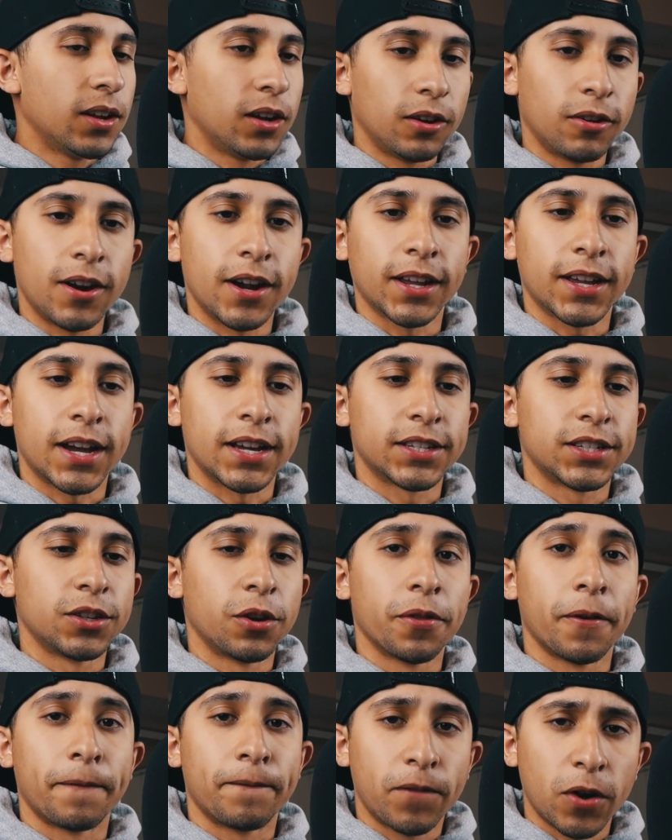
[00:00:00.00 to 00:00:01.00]
All right, guys,
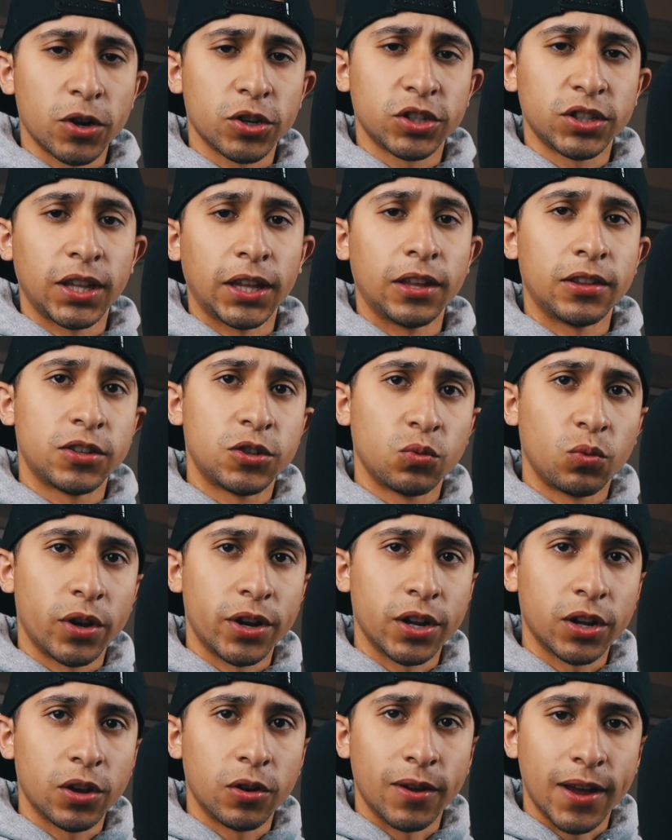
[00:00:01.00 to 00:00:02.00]
so the first thing that you
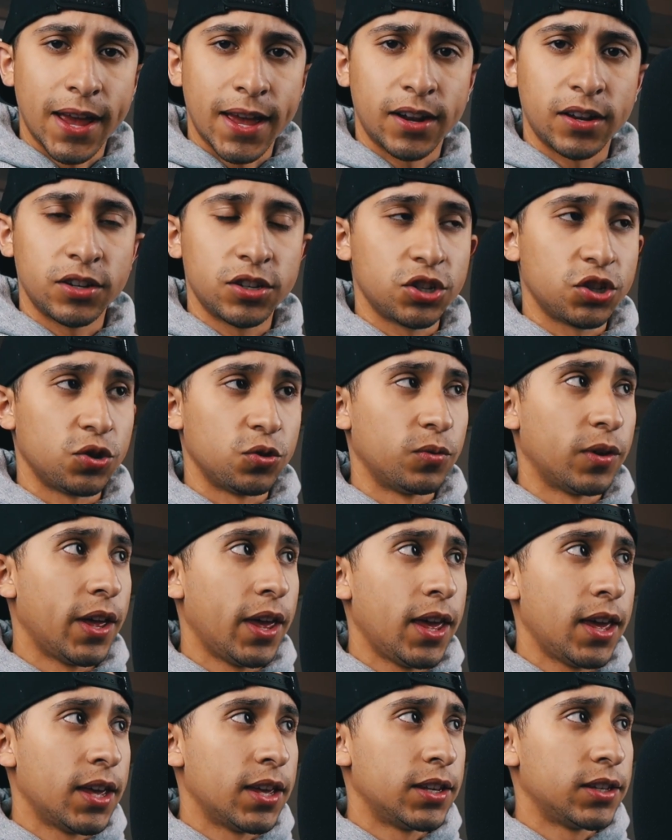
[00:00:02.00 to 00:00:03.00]
want to go ahead and do
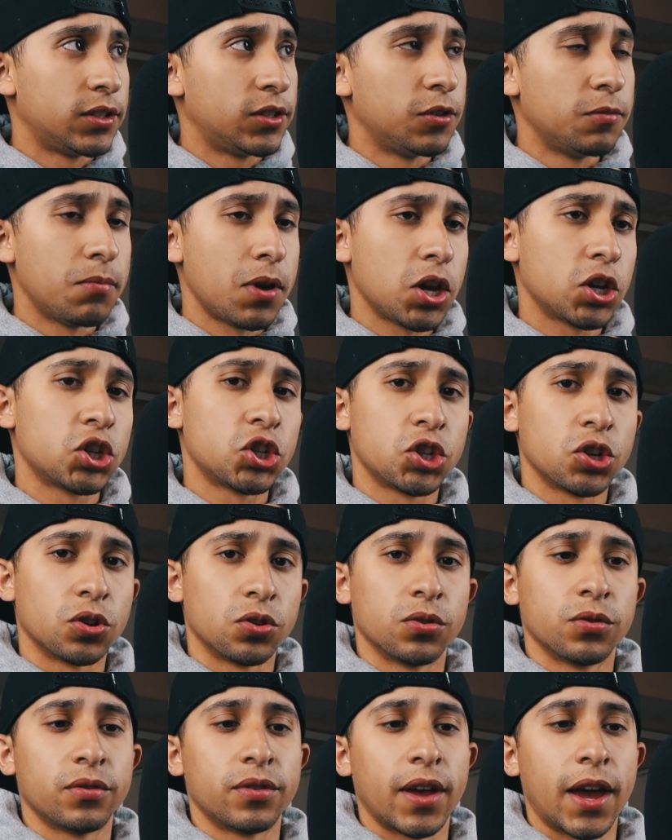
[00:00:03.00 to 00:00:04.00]
is to make
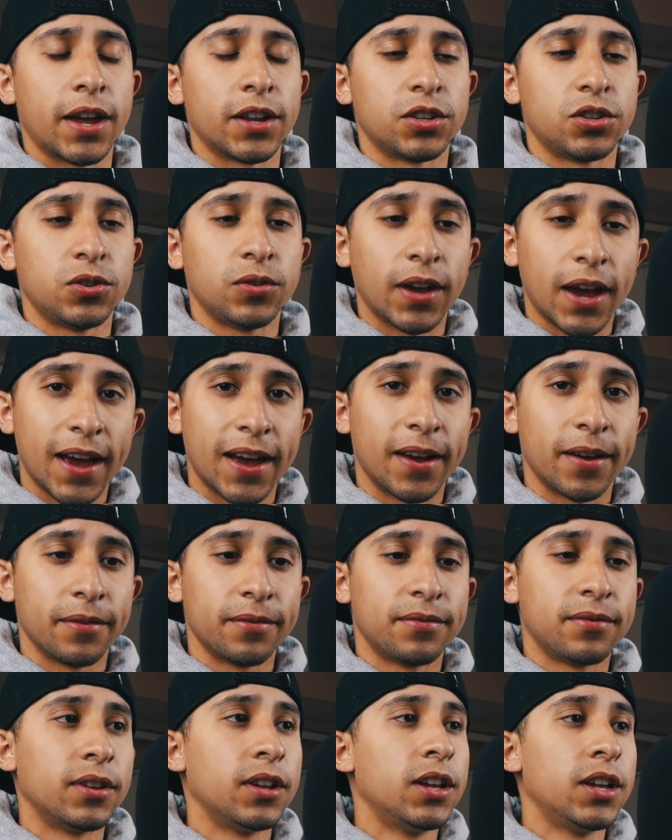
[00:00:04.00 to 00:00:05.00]
sure that you
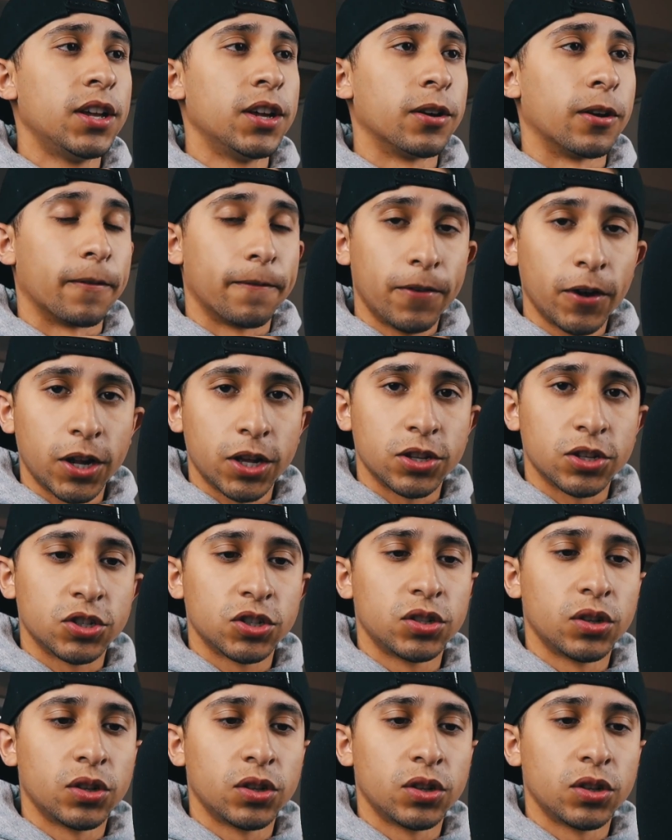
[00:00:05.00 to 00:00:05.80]
have your footage.